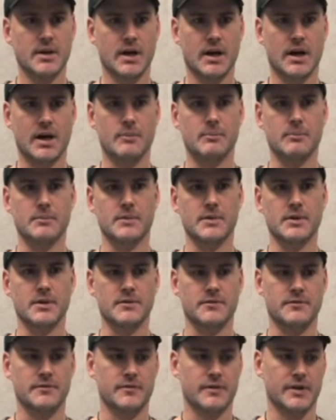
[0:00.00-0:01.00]

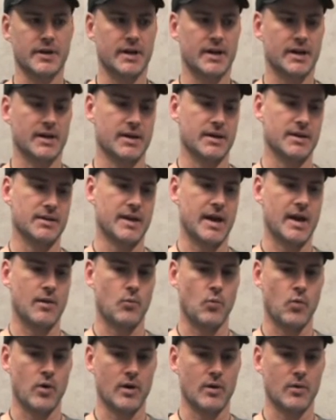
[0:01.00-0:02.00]
In
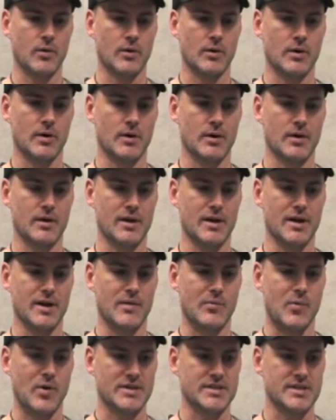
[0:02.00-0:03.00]

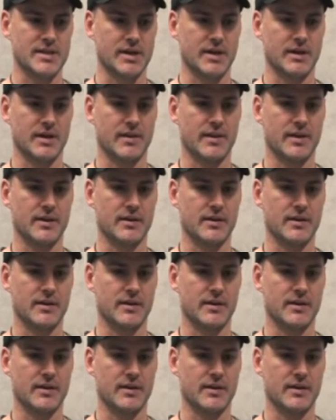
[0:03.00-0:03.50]
that, once again, I